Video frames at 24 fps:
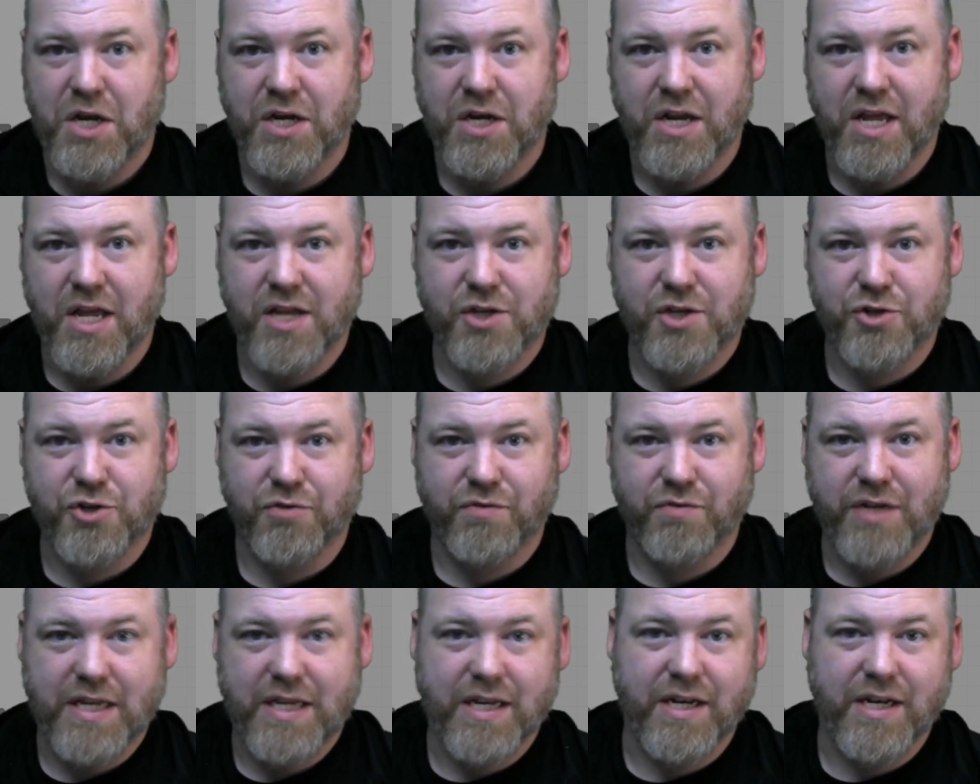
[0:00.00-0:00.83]
niche
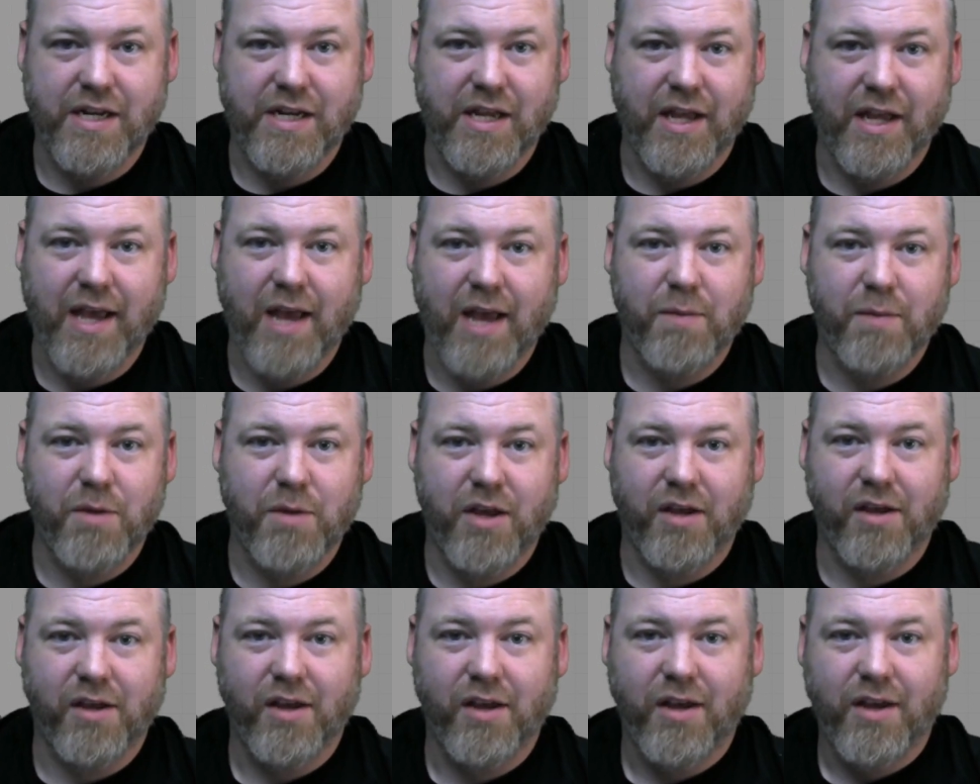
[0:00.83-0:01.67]
of D&D
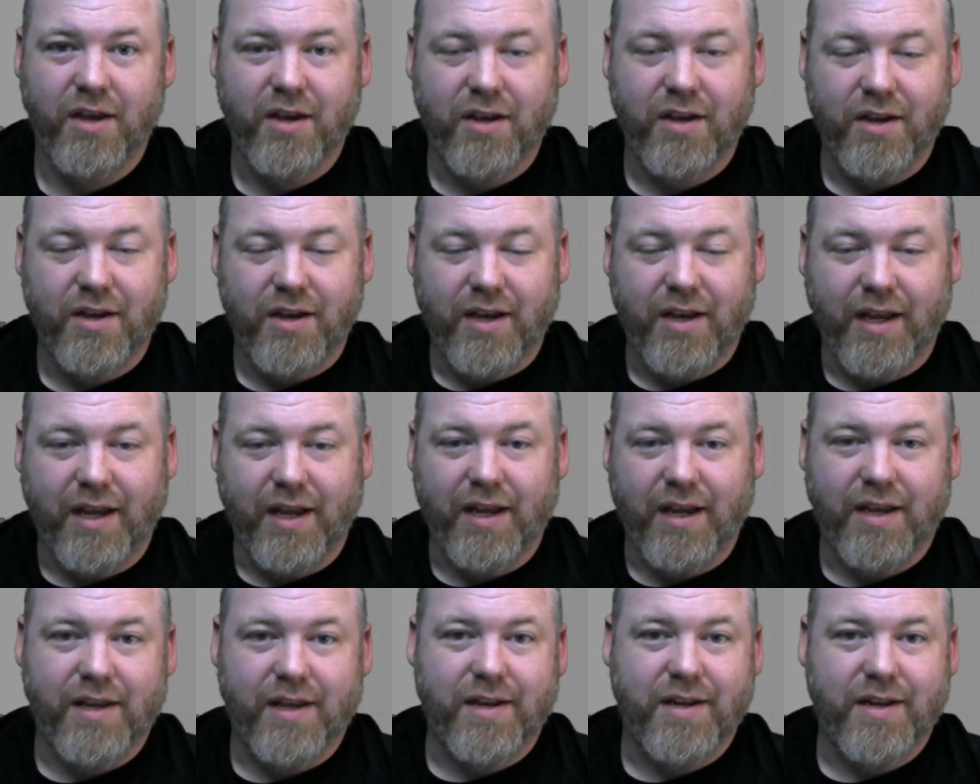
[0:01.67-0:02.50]
gaming,
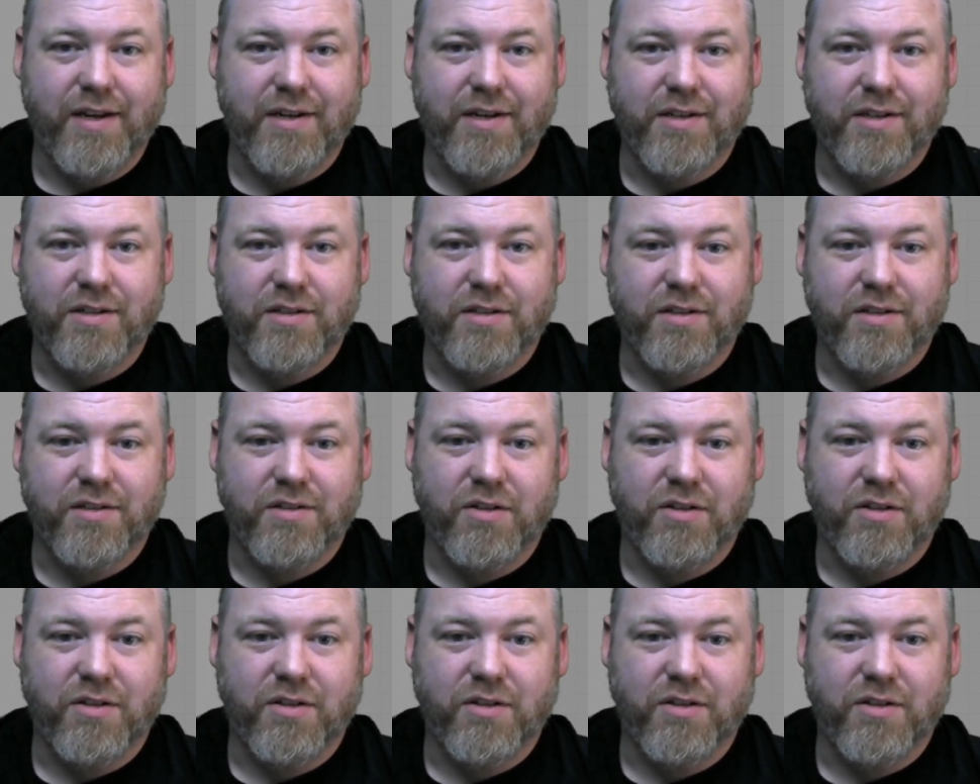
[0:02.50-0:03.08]
and